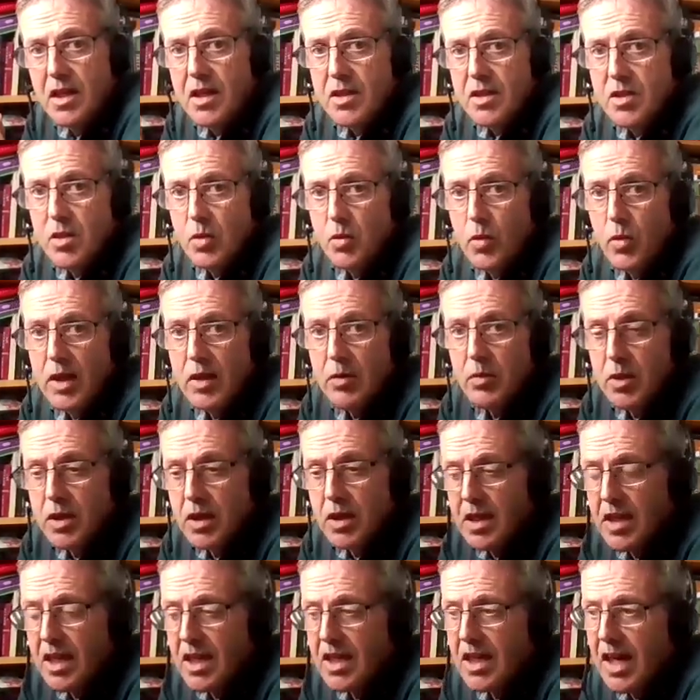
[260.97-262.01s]
So
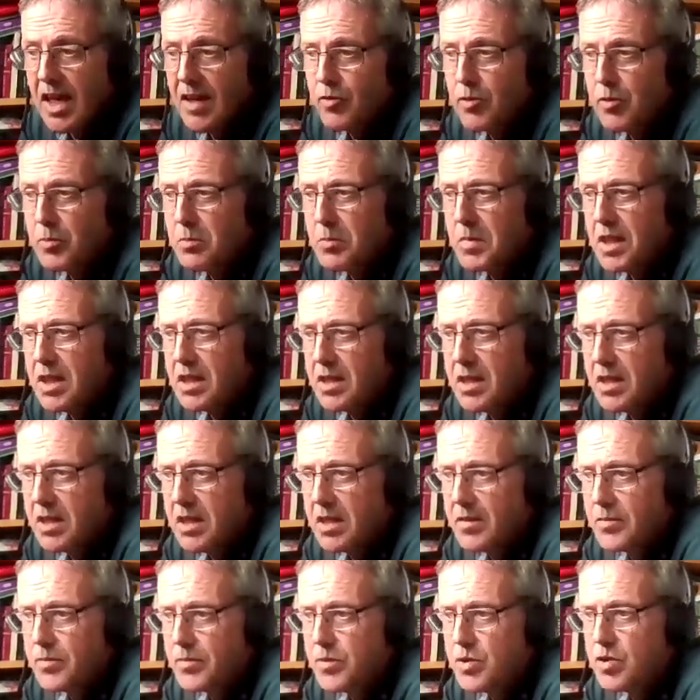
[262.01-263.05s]
in our
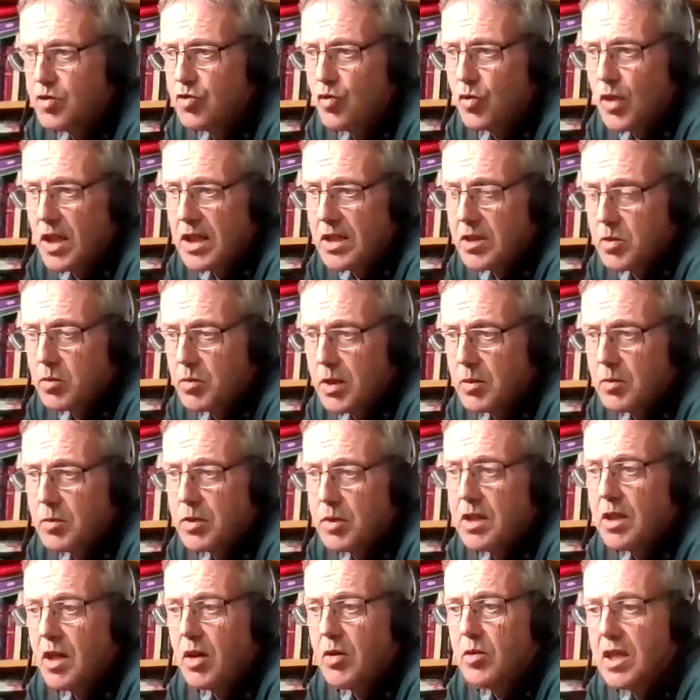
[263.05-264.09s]
immediate streets, we were
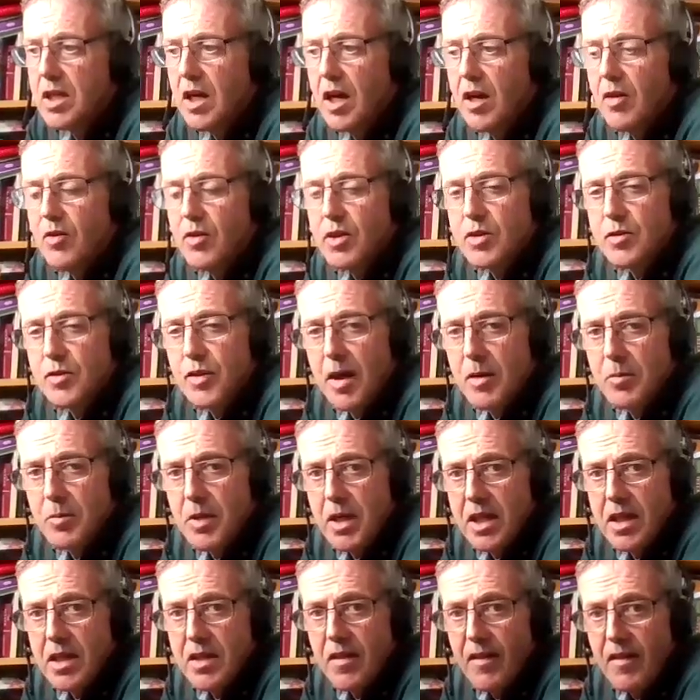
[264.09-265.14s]
the only Irish
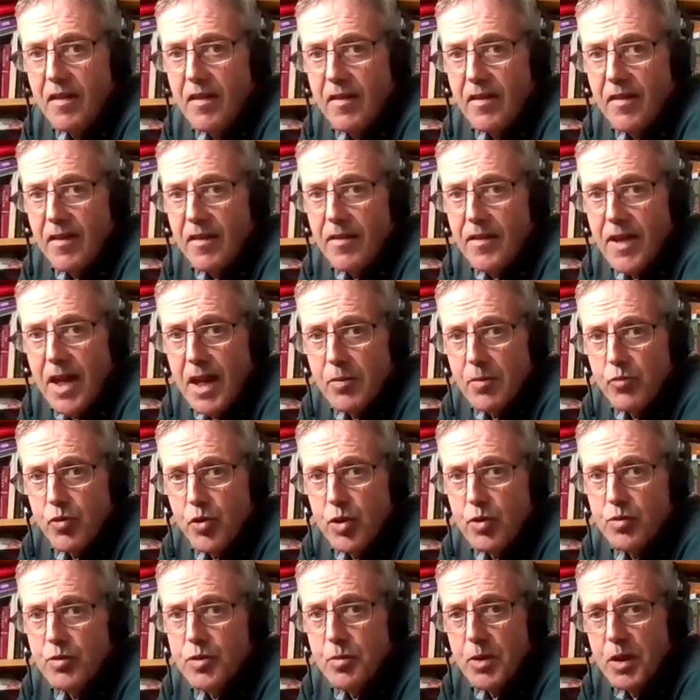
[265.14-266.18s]
family. And that
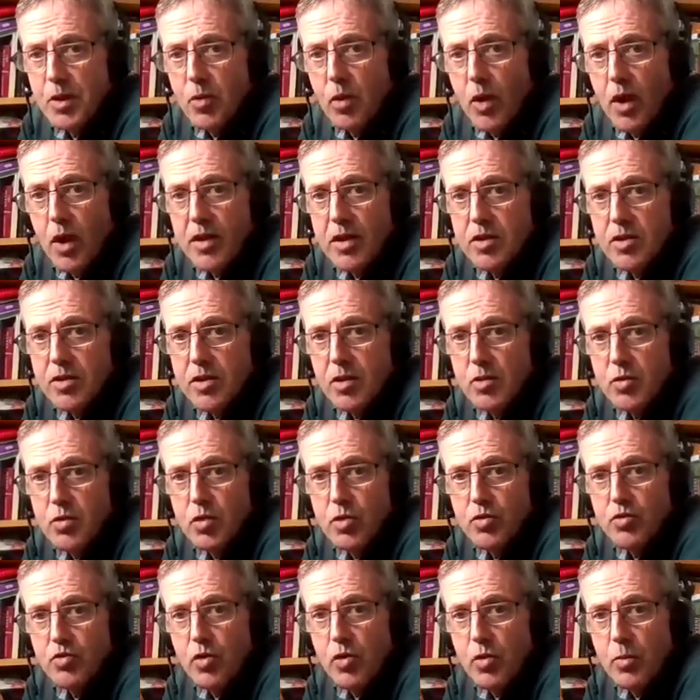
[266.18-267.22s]
proved to be quite the
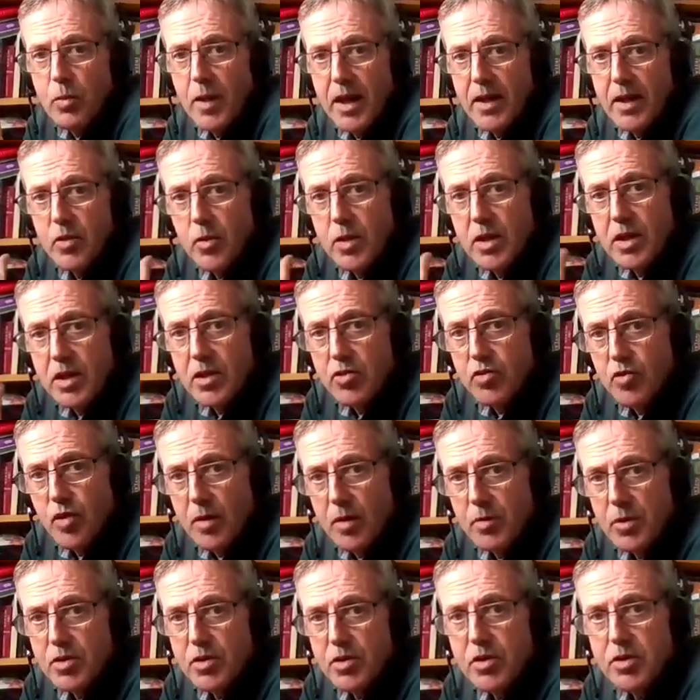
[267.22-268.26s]
social drawback when the
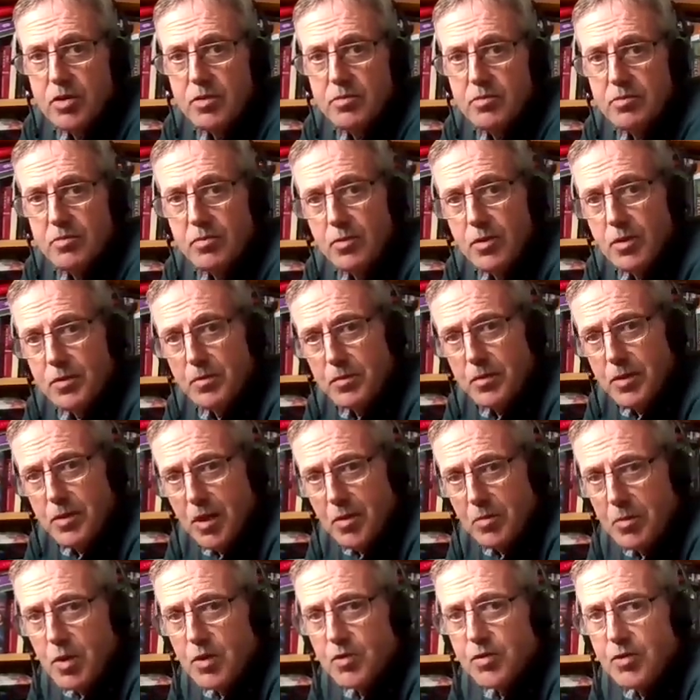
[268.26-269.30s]
Troubles,
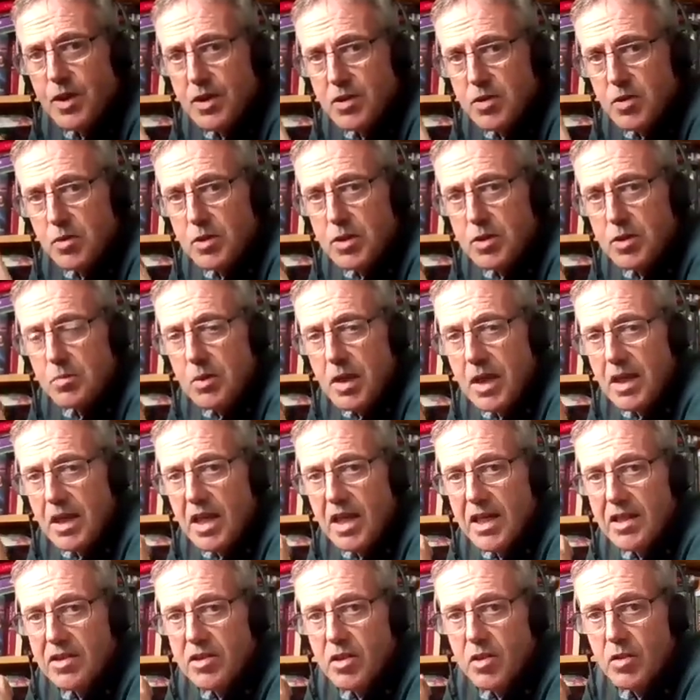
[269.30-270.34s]
moved into its
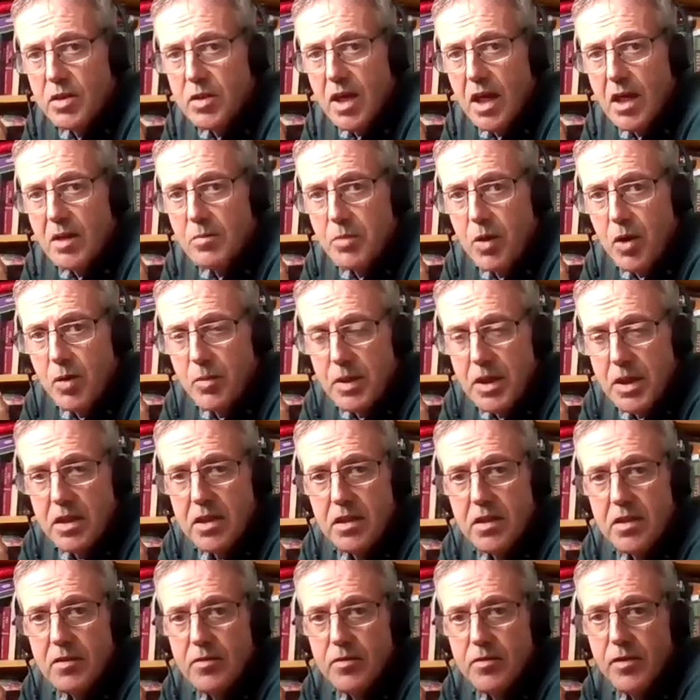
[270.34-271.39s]
mainland UK bombing
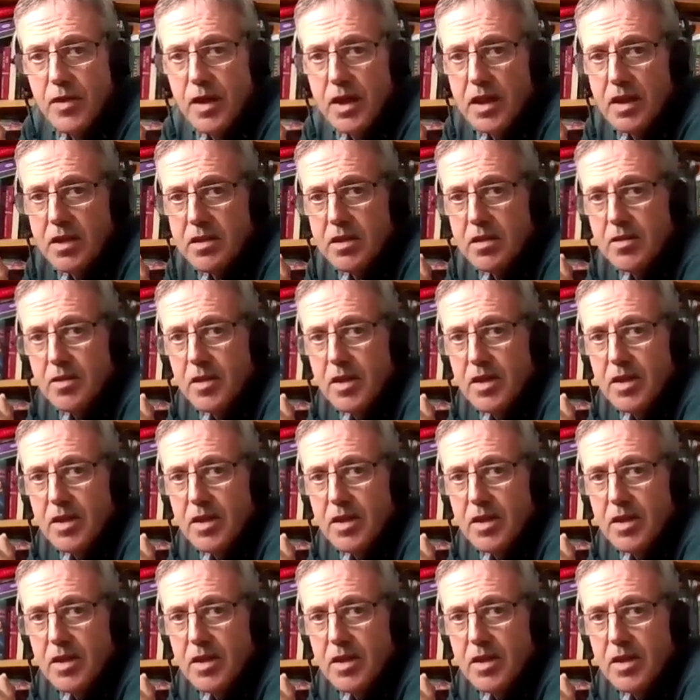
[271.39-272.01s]
phase.